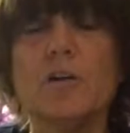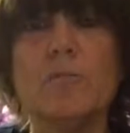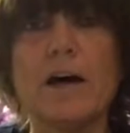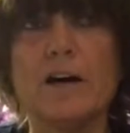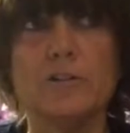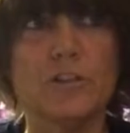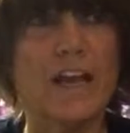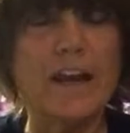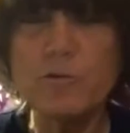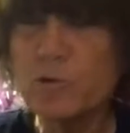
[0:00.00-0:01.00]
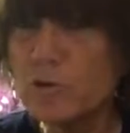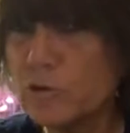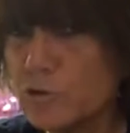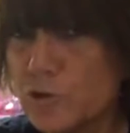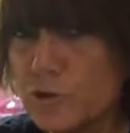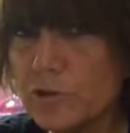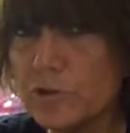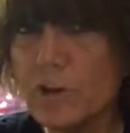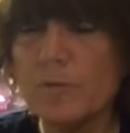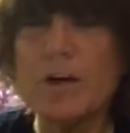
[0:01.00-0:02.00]
about
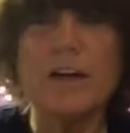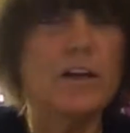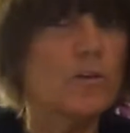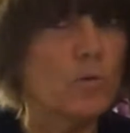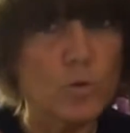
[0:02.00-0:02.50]
agriculture, about how the